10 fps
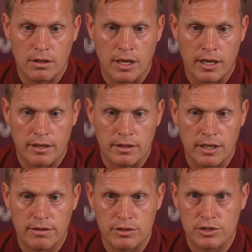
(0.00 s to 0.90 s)

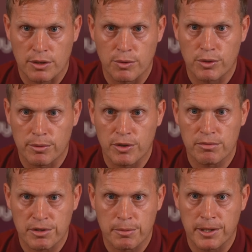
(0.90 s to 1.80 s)
Nathan's still going to be
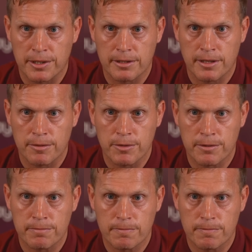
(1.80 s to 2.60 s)
out for a period of time, yeah.